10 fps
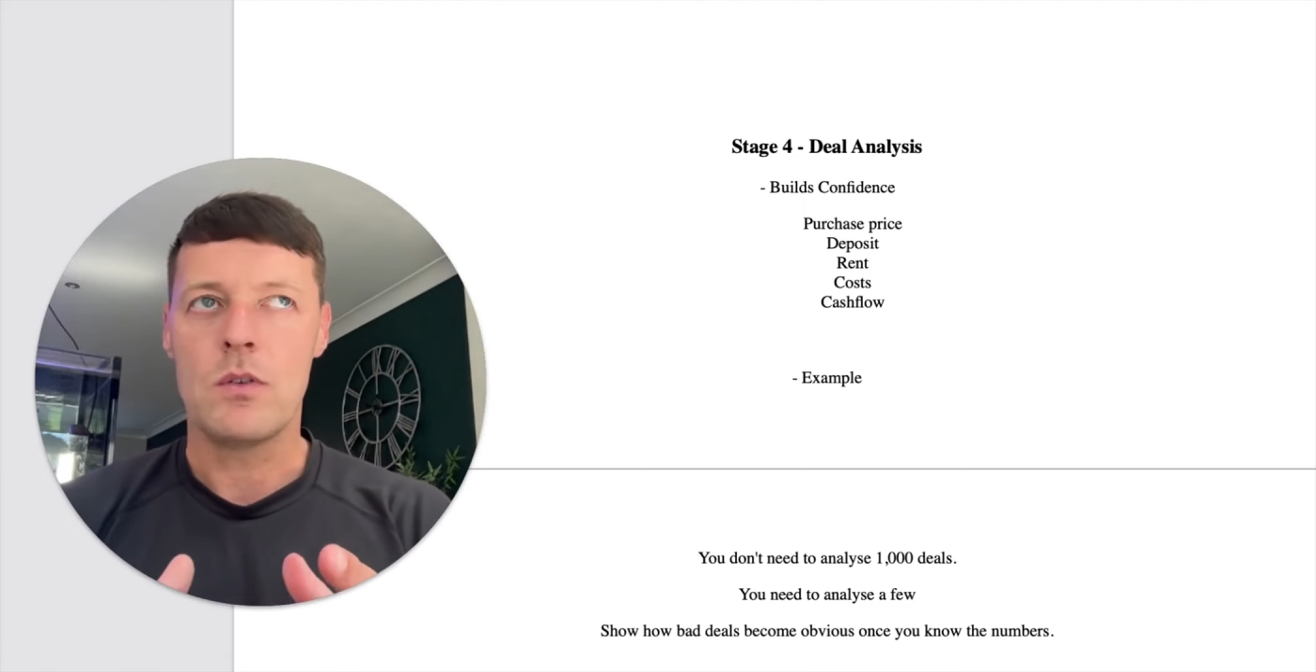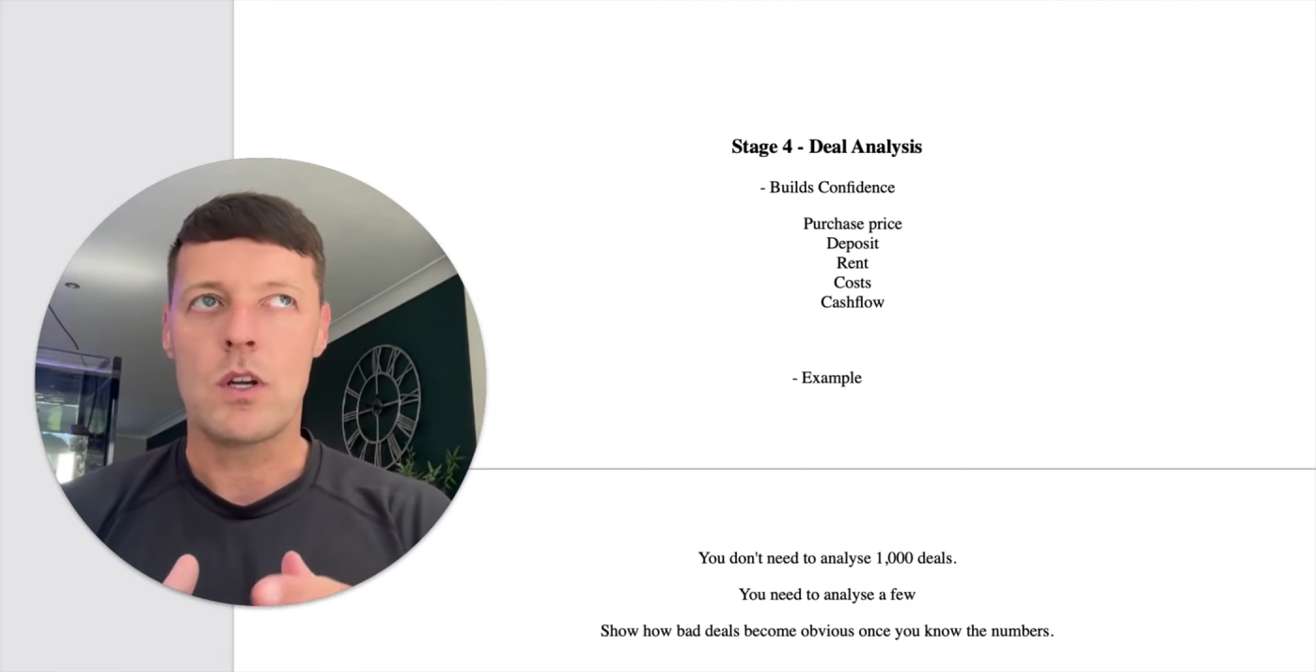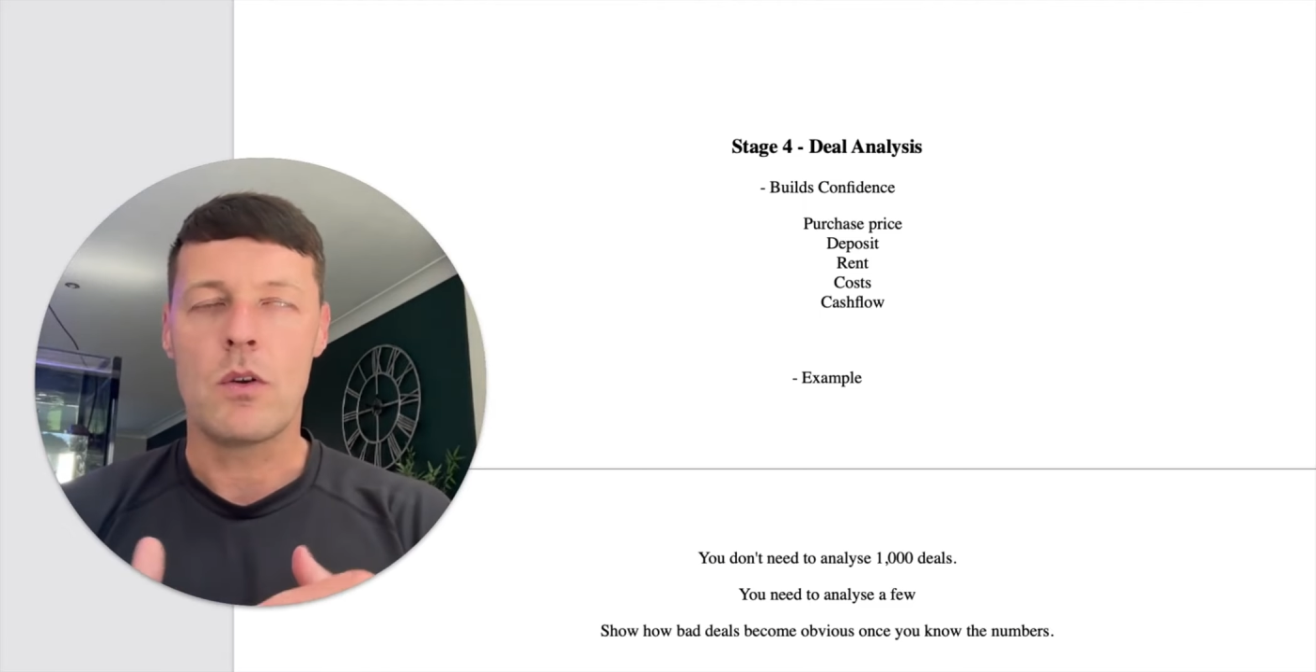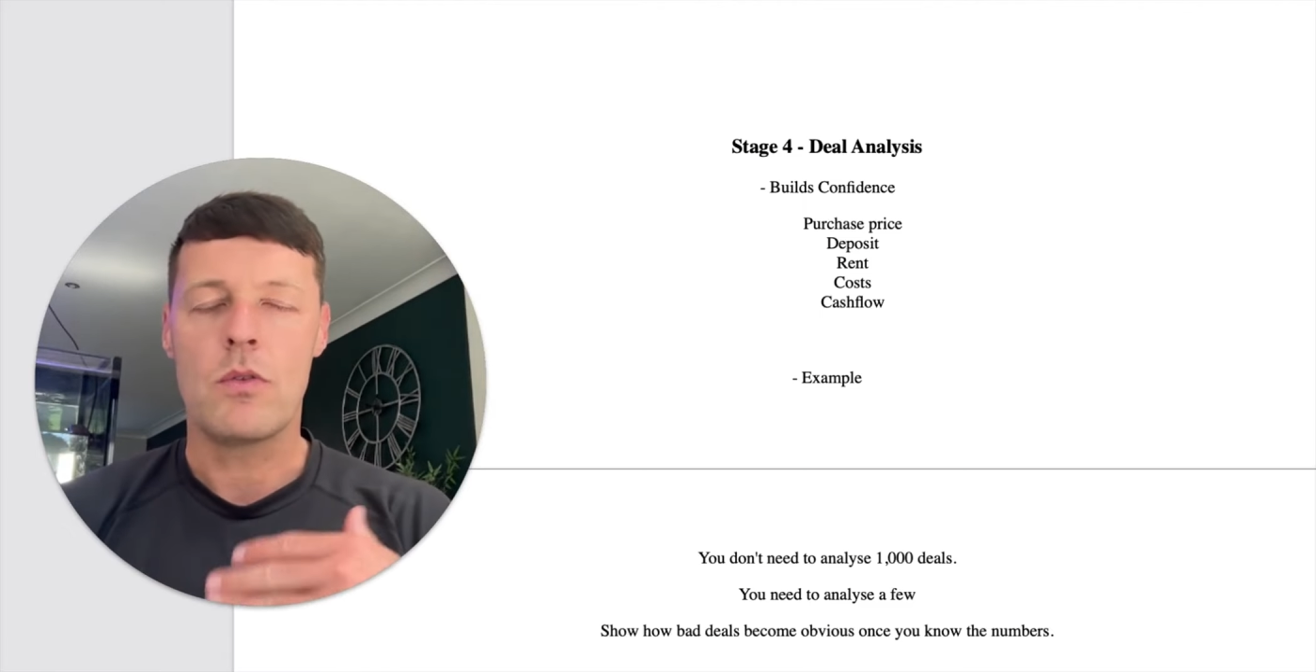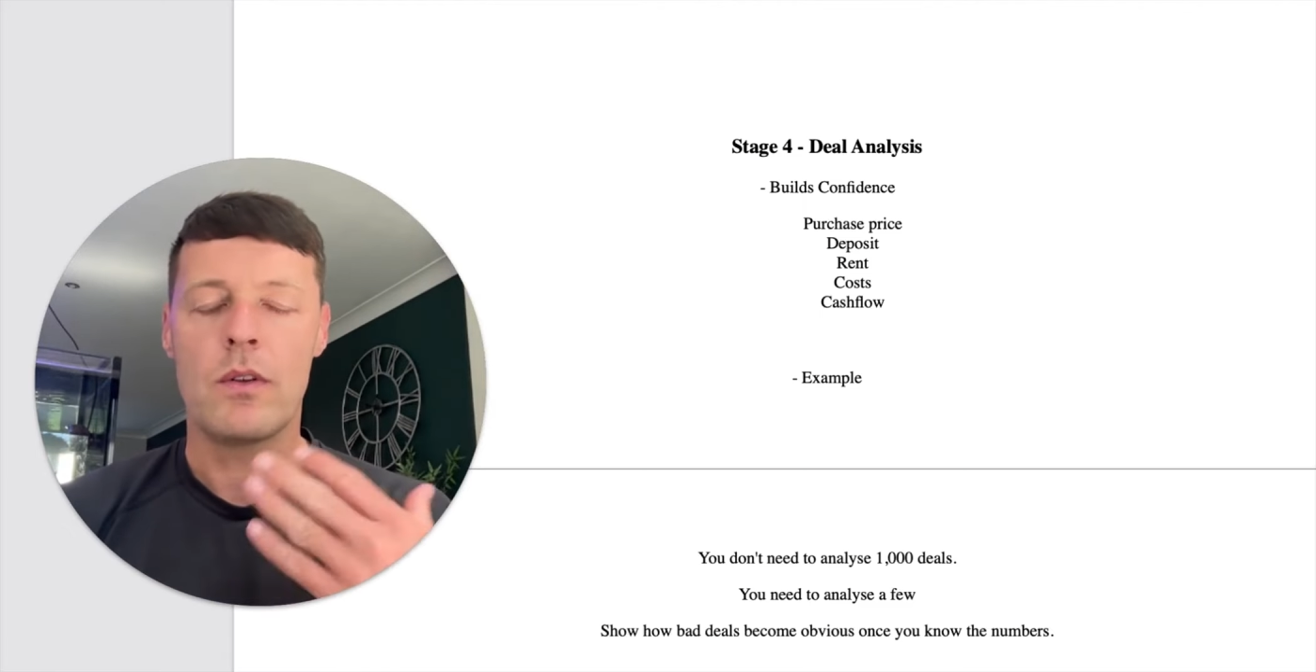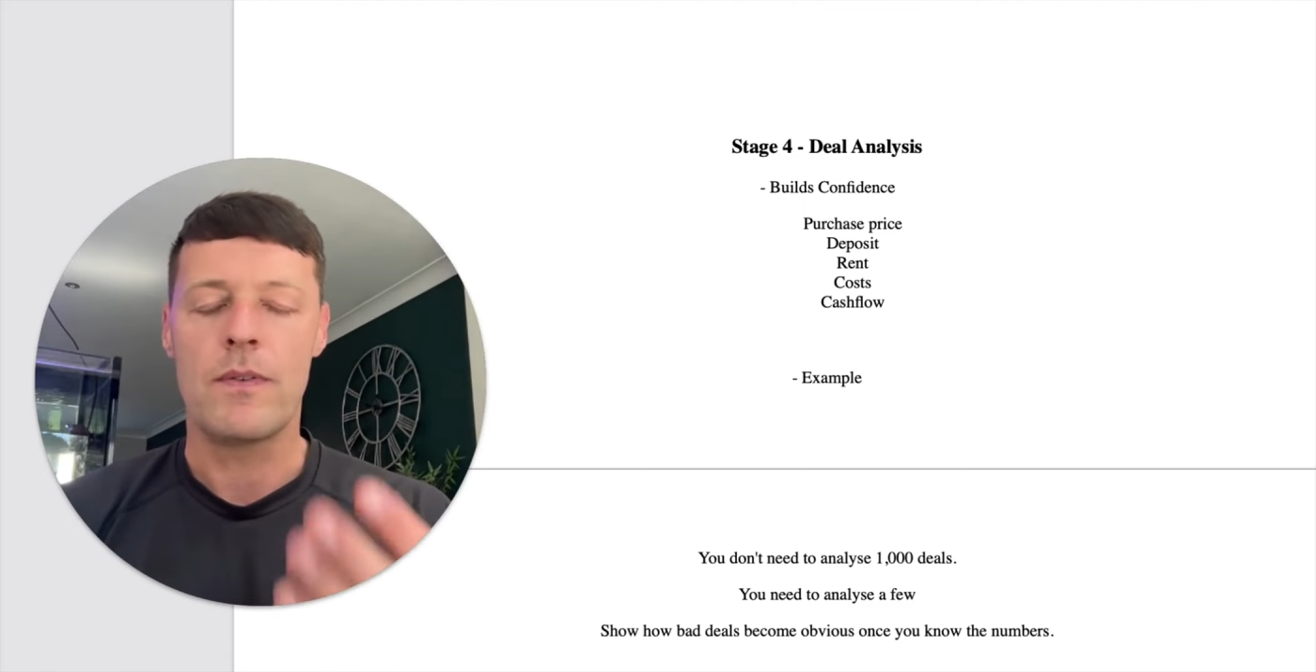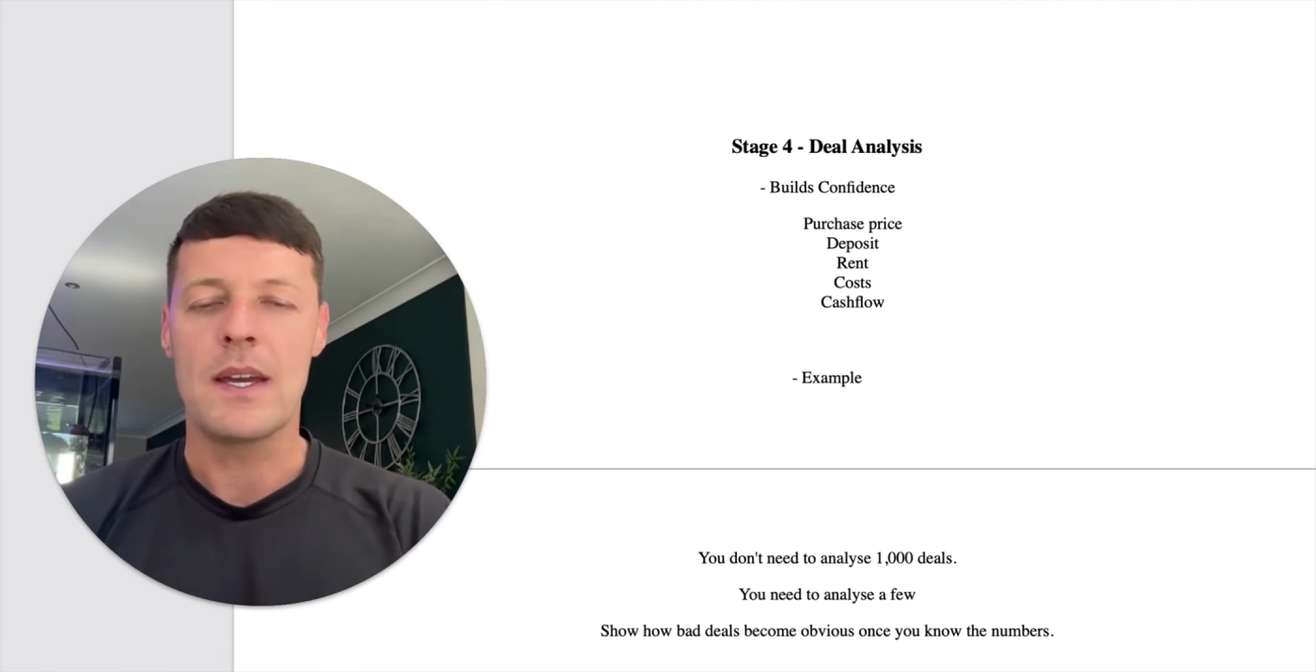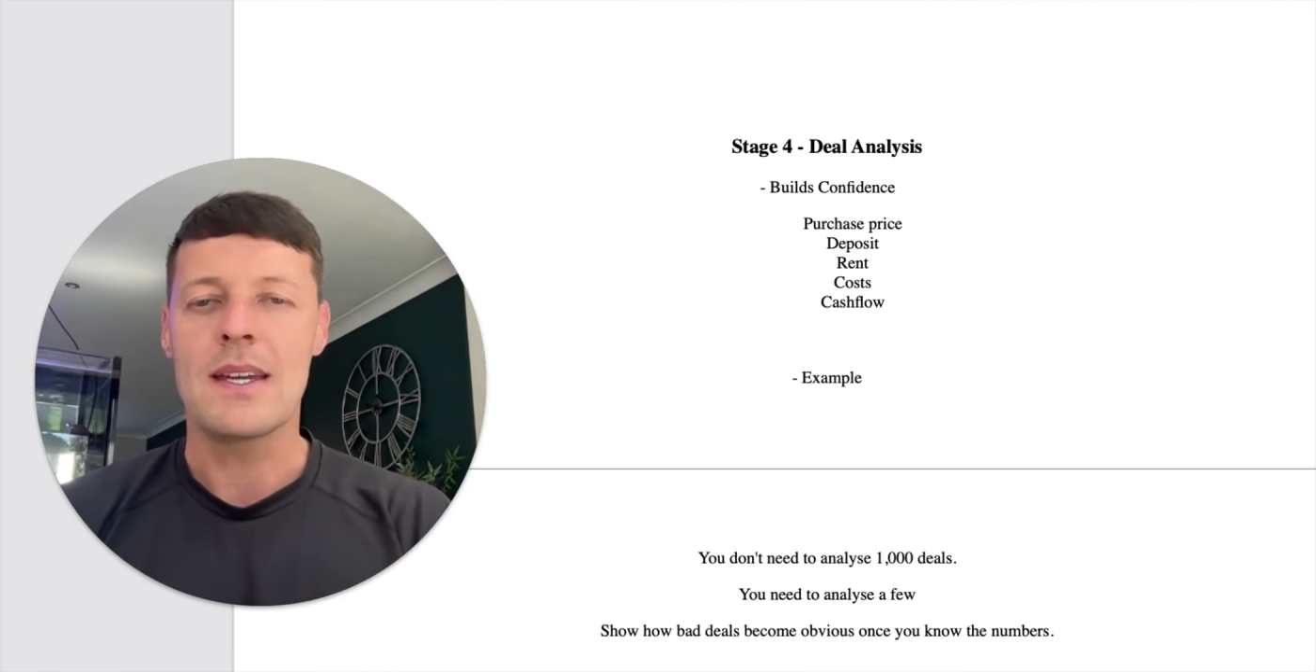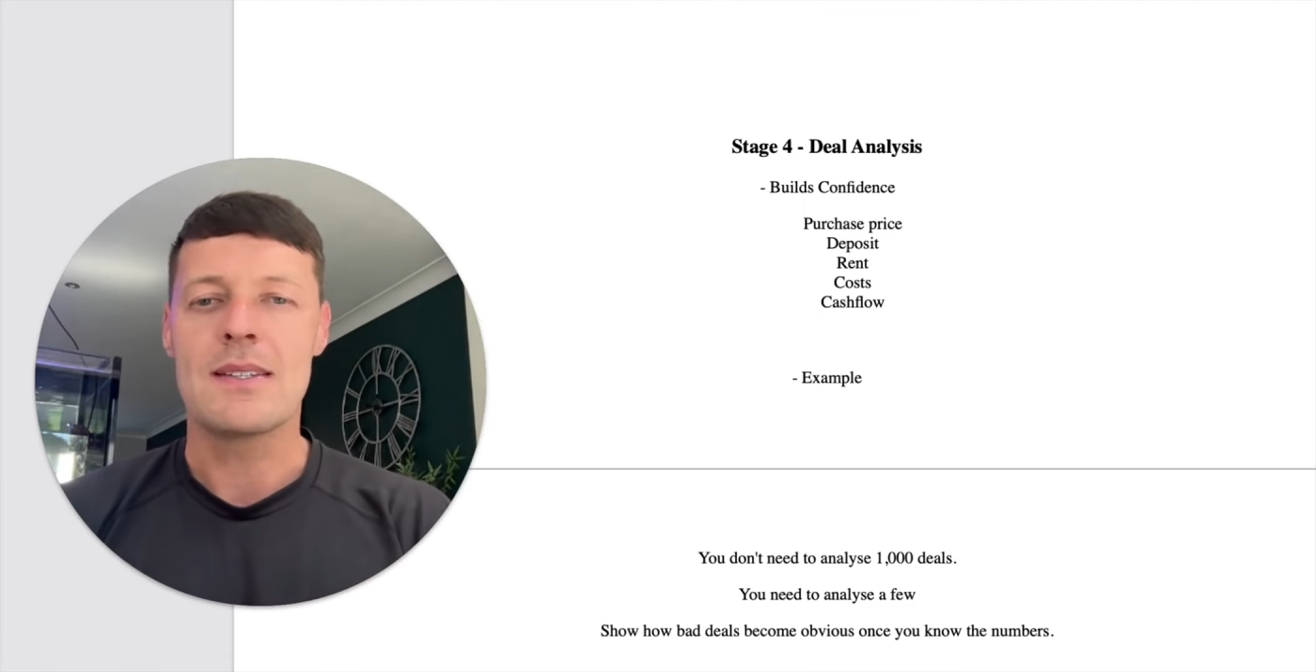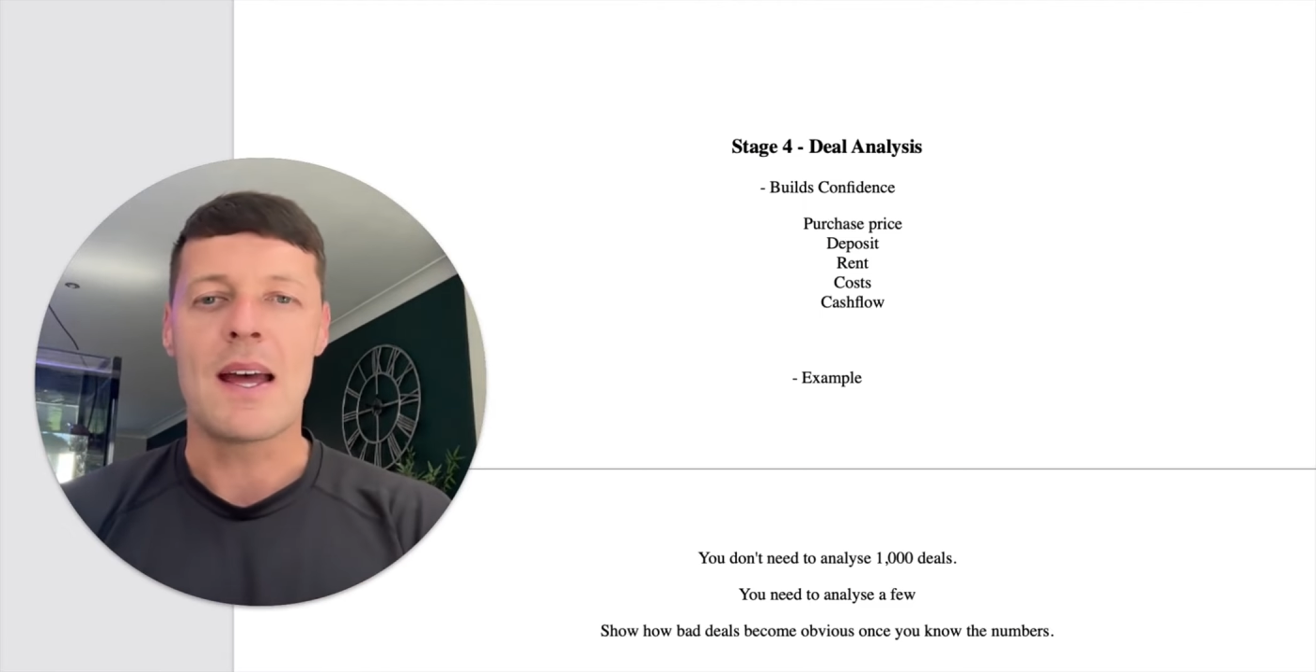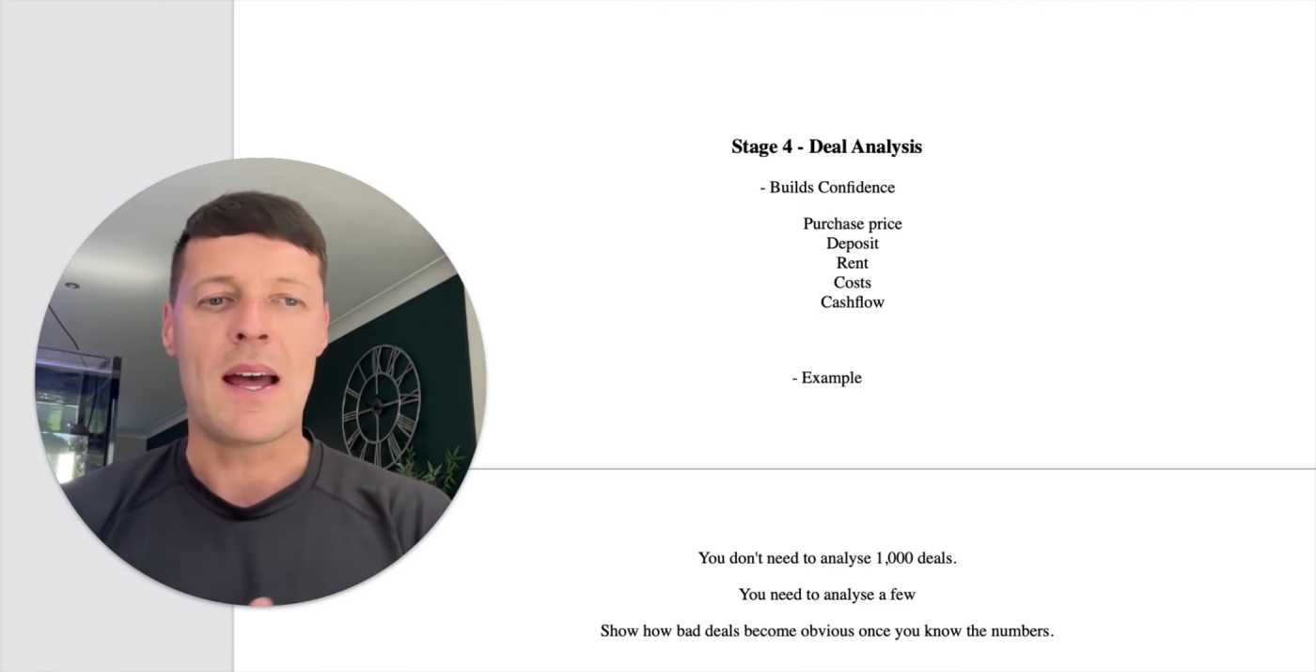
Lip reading: go through the figures